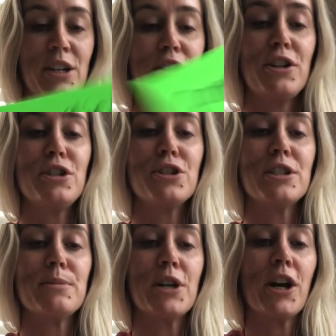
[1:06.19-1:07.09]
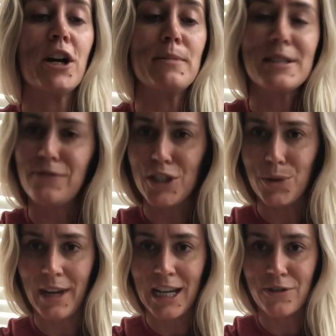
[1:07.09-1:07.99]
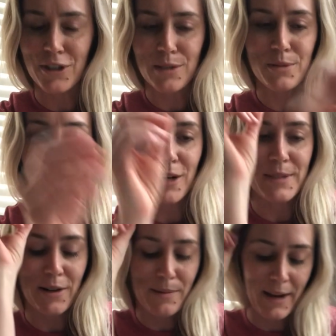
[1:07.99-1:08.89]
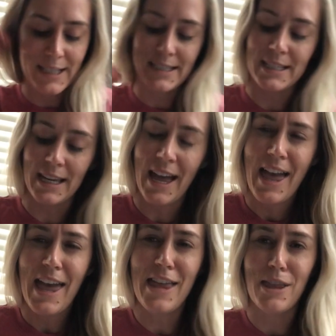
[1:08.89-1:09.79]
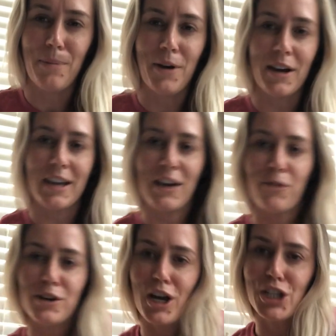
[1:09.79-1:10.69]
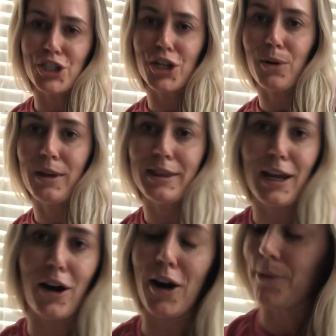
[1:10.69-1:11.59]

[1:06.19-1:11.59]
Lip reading: So those are some terms, some visual aid for some terms that we might see in the book if we're not sure what they are.